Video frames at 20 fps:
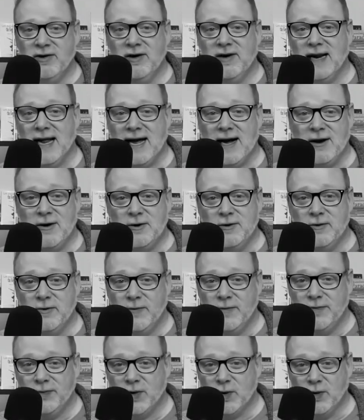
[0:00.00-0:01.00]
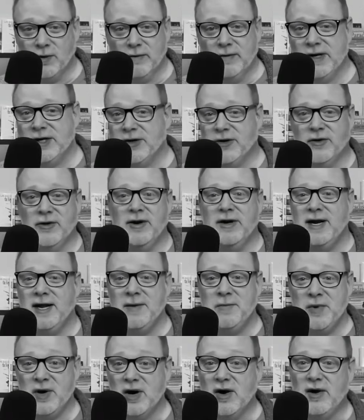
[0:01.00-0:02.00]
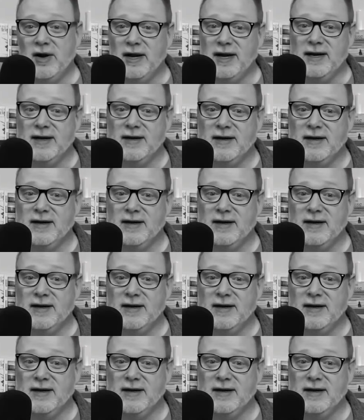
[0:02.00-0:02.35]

allow or return name calling.